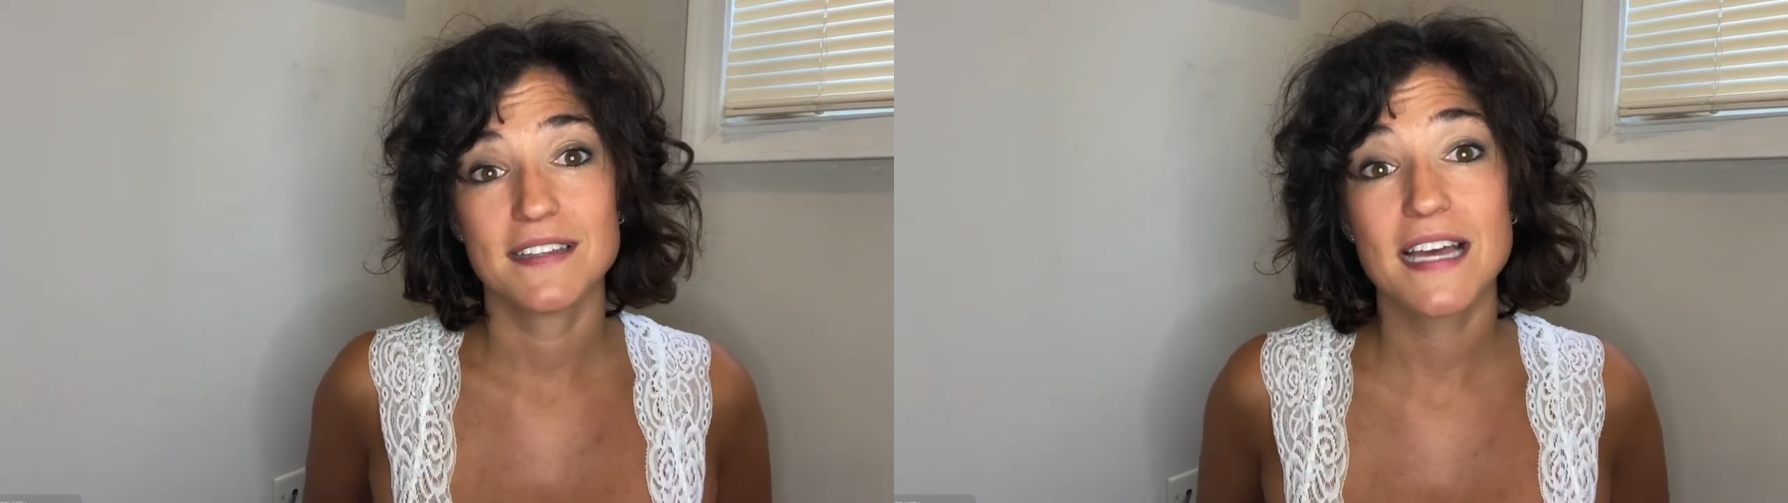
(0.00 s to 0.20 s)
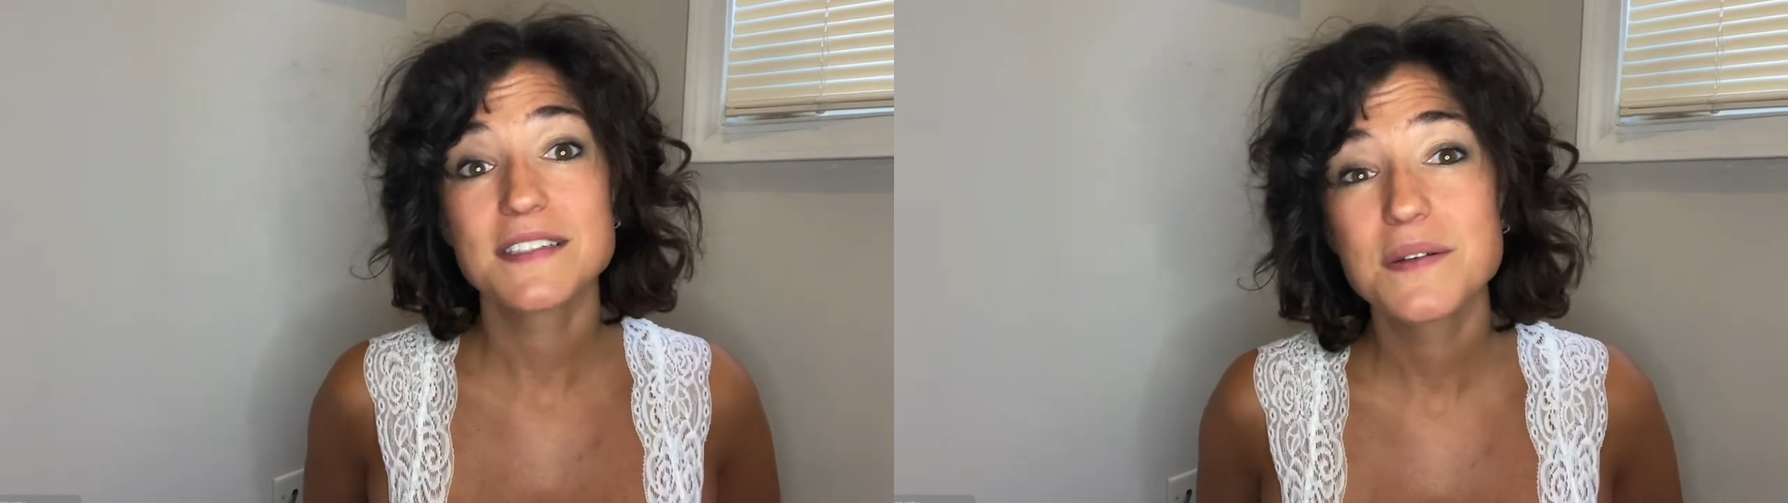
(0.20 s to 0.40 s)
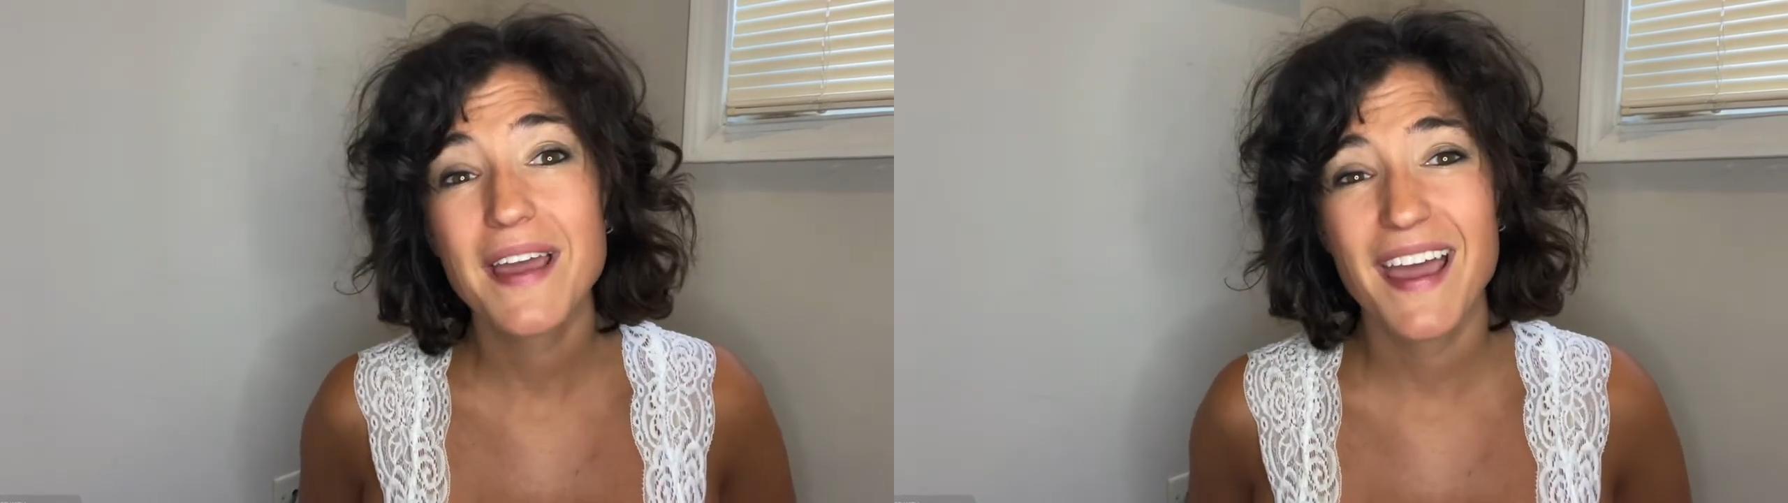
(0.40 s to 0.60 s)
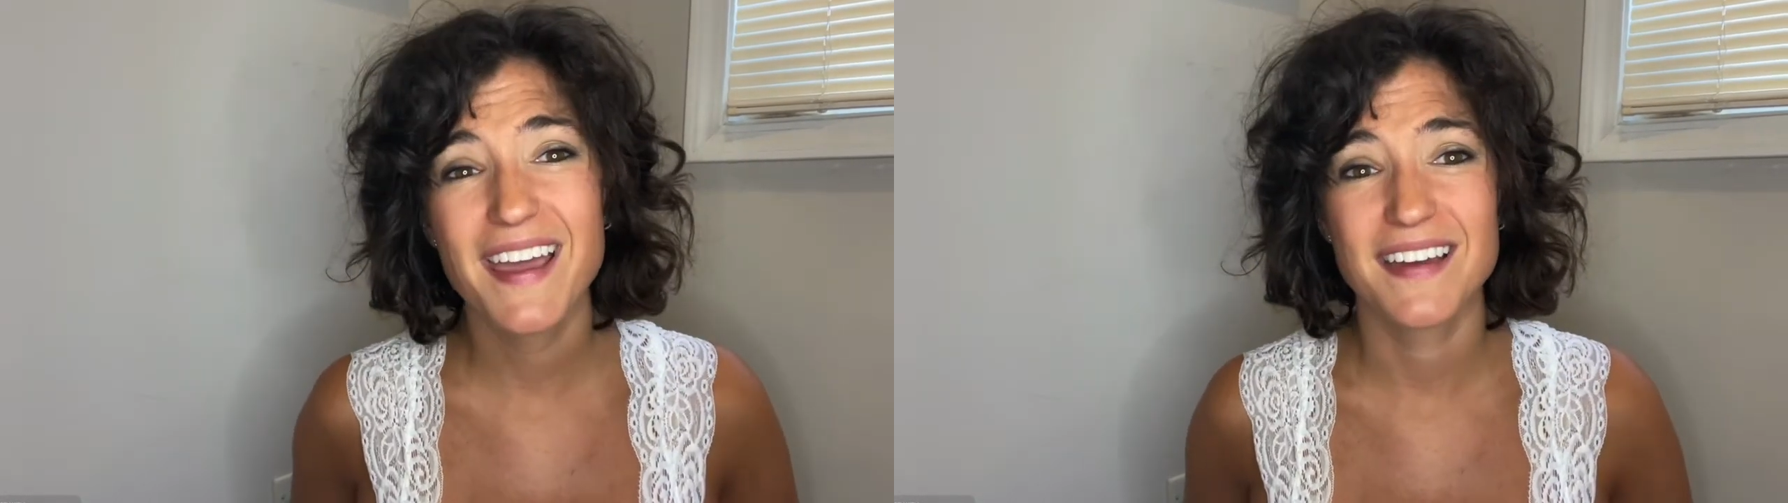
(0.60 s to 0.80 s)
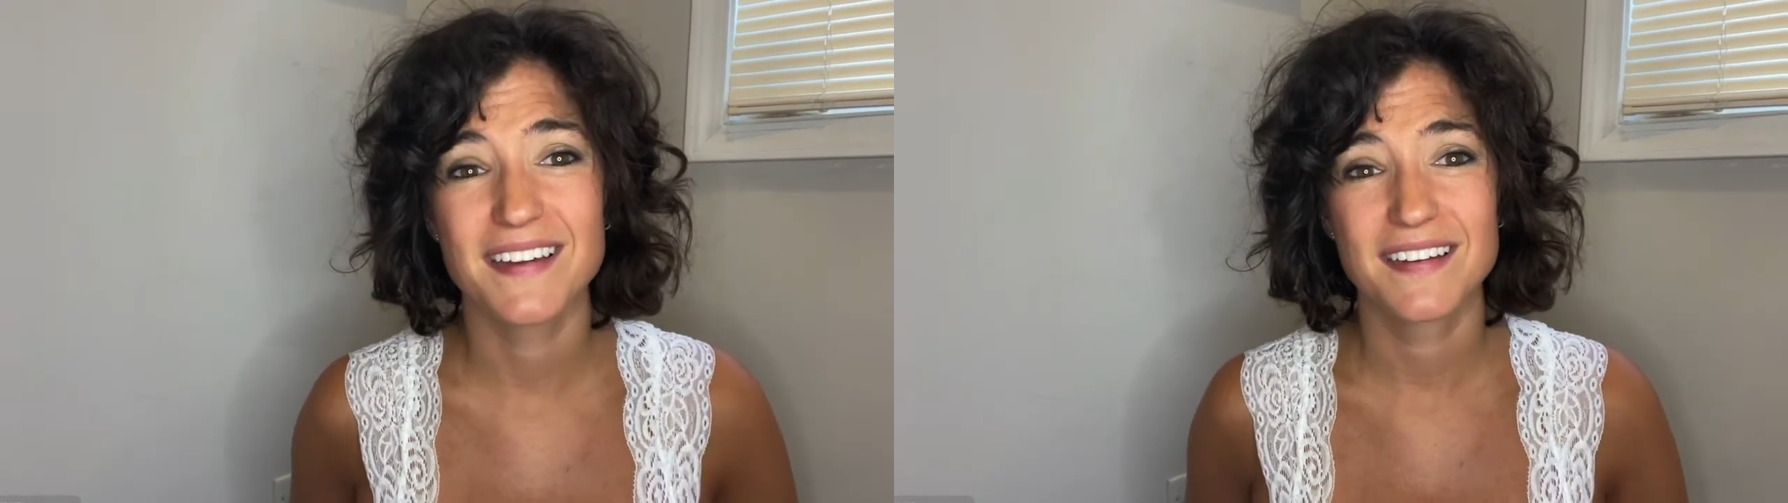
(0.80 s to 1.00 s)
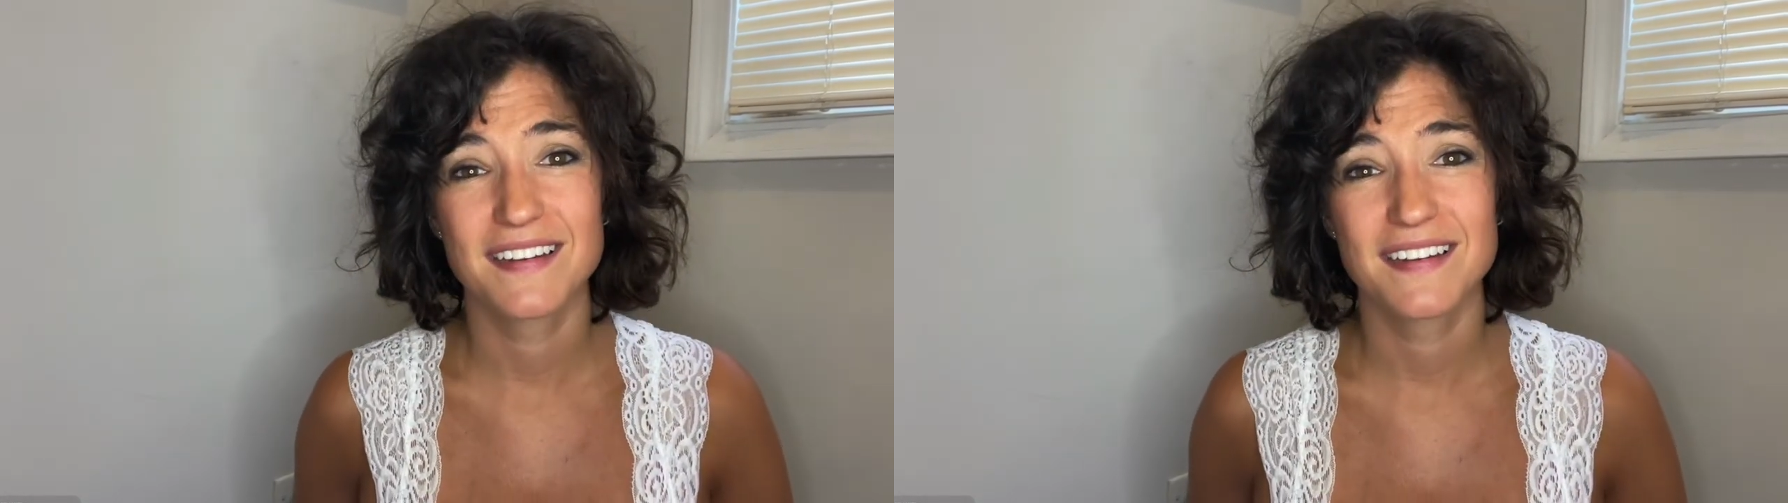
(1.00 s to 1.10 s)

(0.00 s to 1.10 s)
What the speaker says: That's okay.